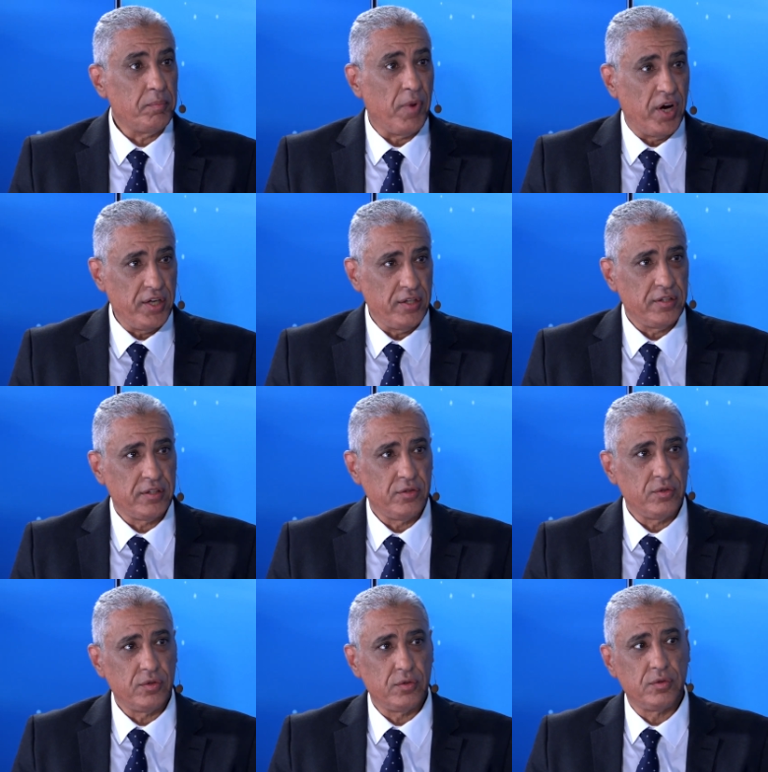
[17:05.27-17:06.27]
mind,
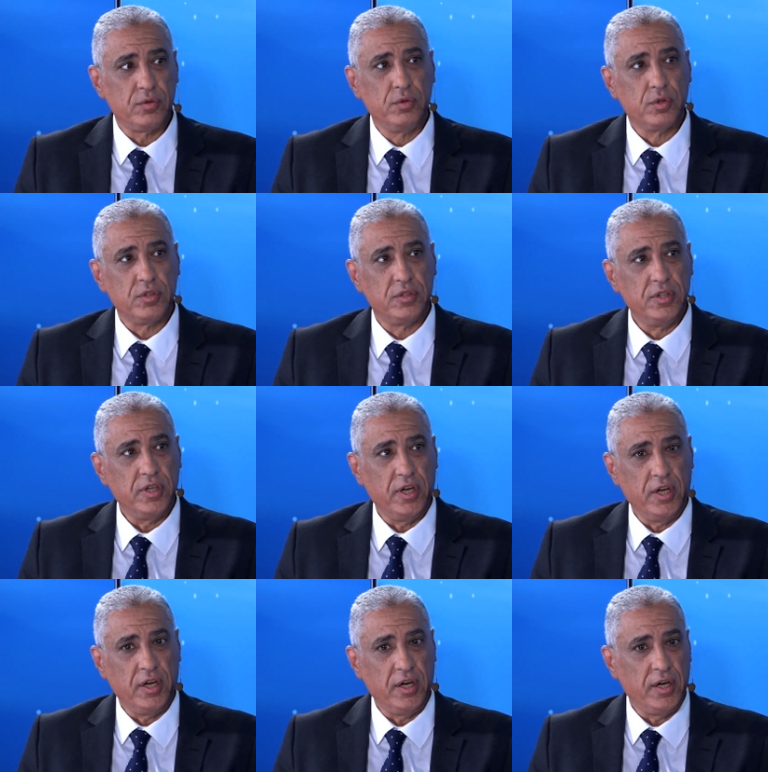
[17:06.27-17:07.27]
good
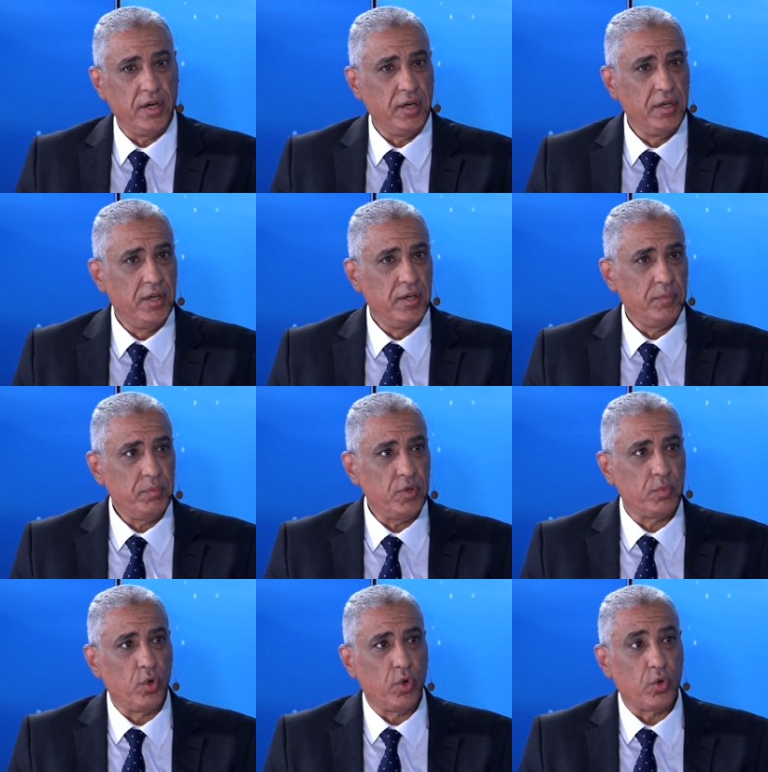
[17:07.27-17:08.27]

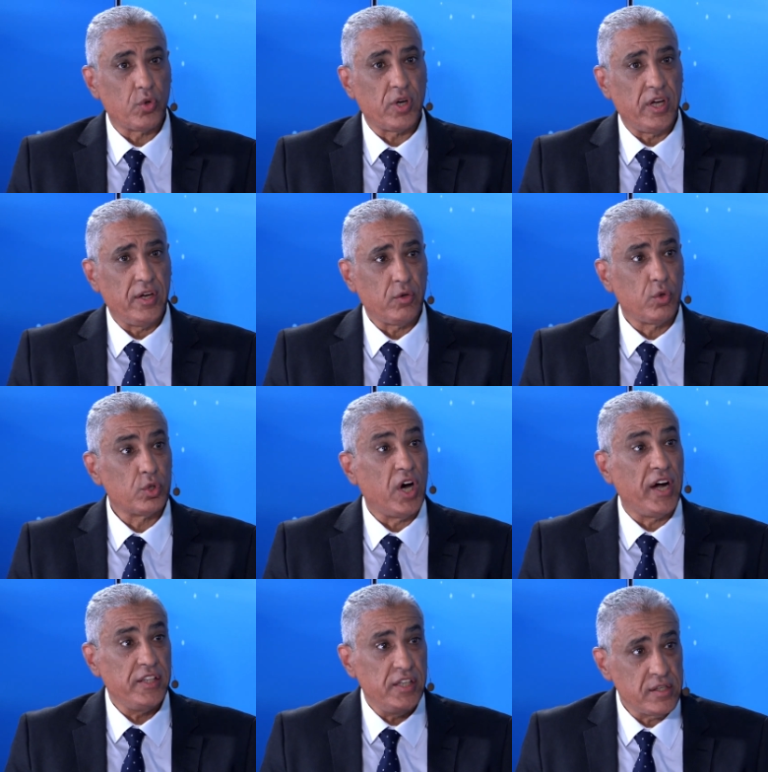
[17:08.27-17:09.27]
people who good
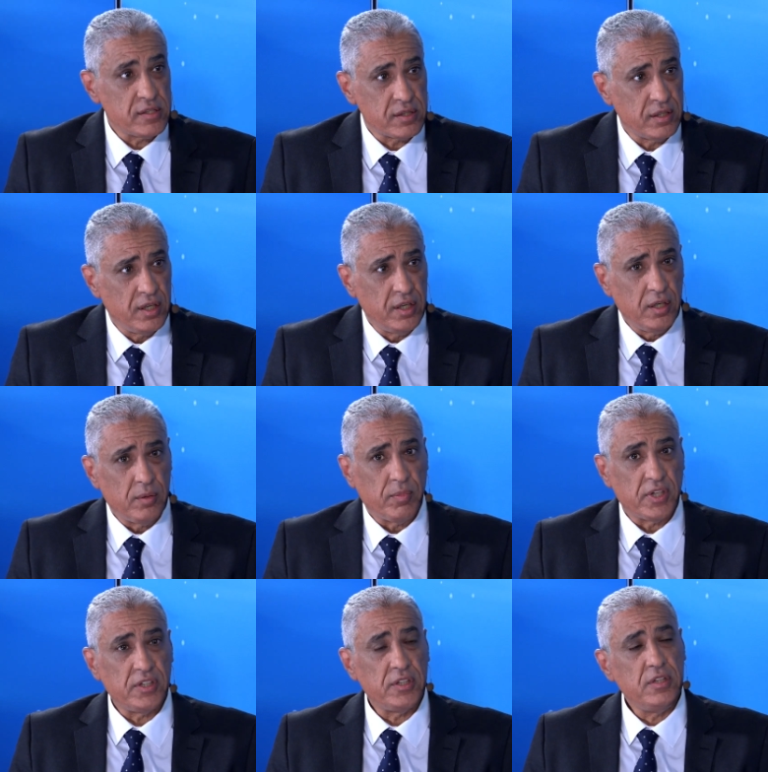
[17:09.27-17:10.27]
ideas,
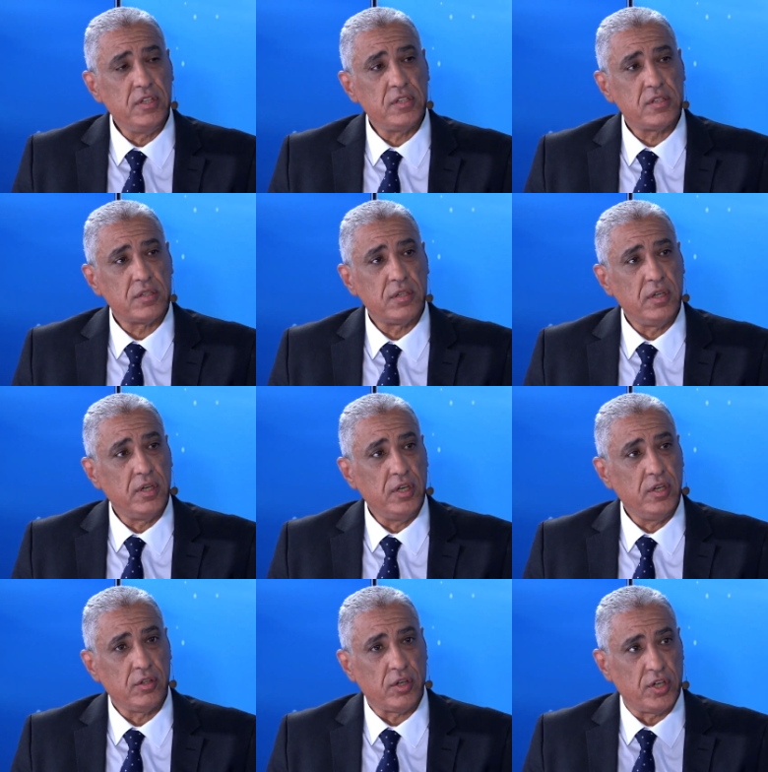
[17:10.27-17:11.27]
but it needs
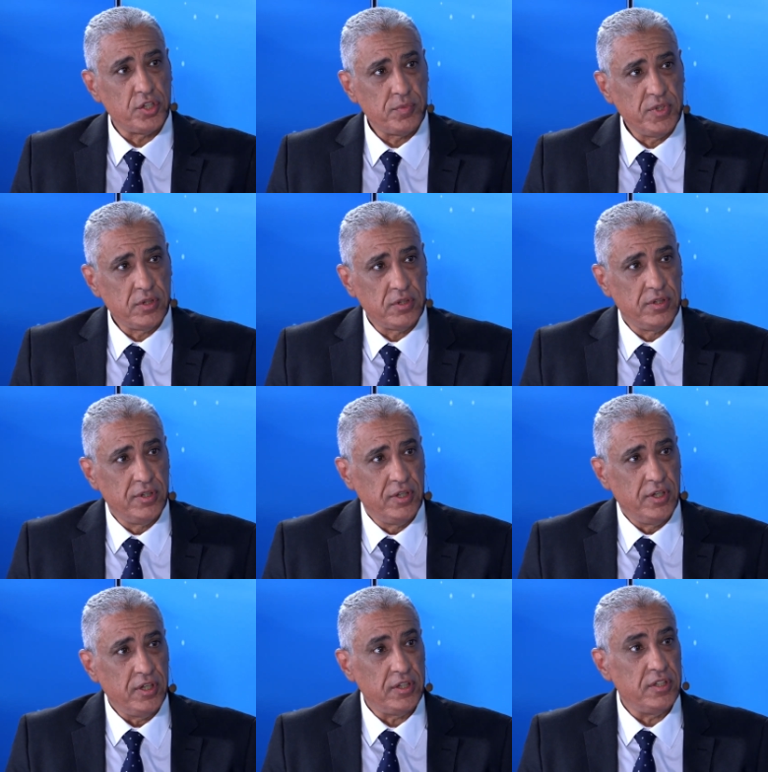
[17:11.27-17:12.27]
encouragement,
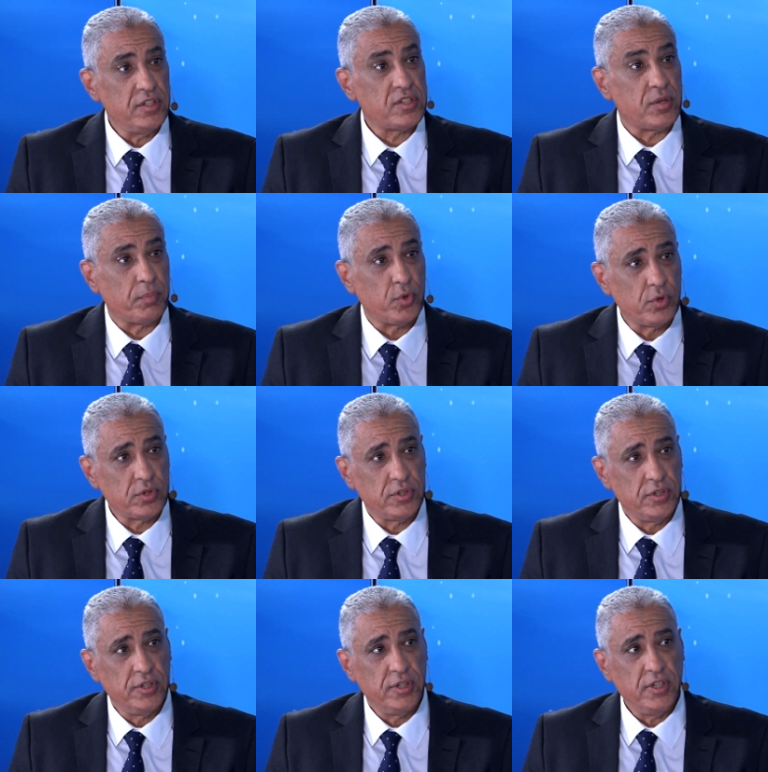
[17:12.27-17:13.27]
it needs
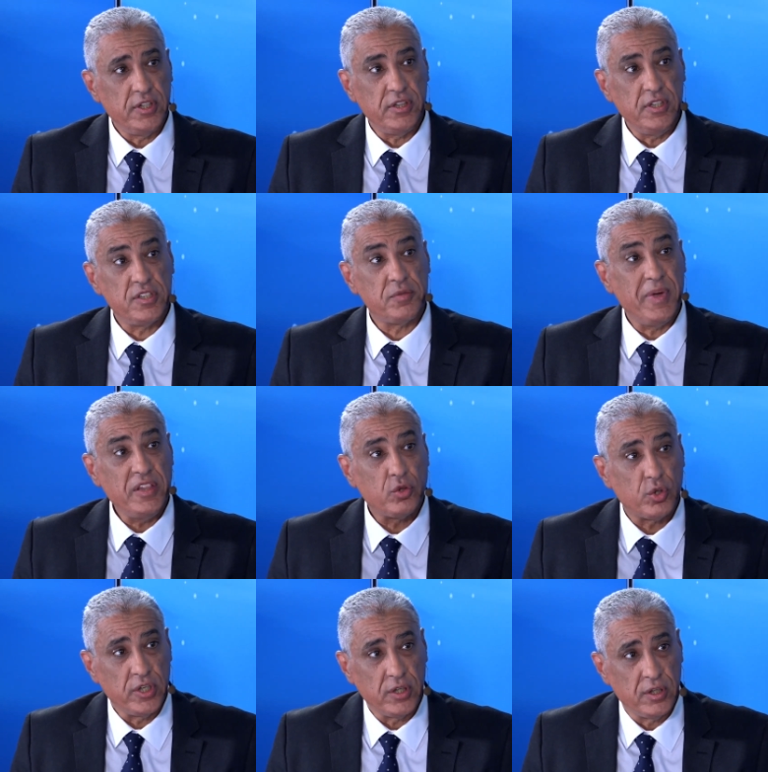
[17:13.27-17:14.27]
support, it needs
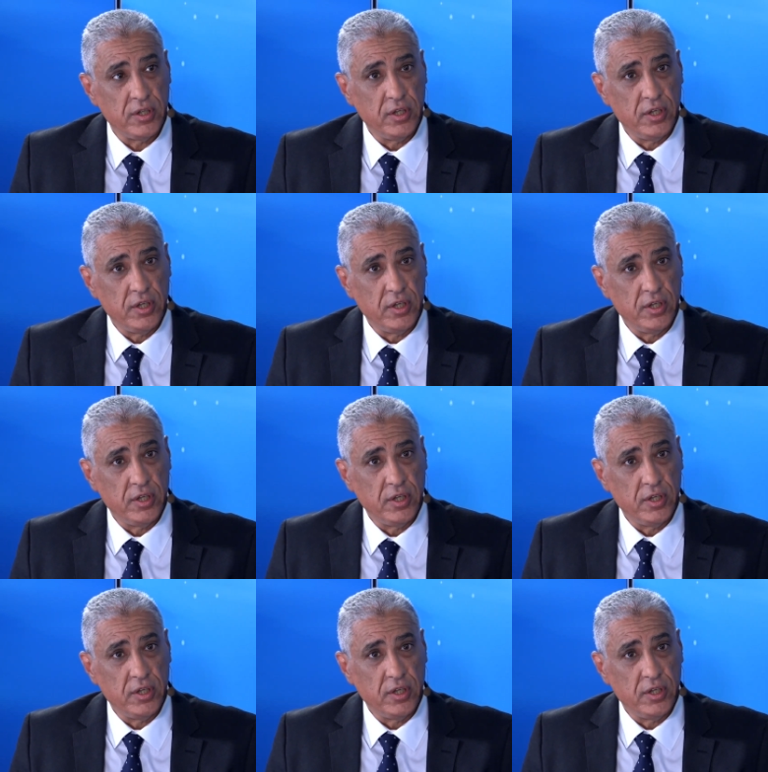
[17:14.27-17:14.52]
mentoring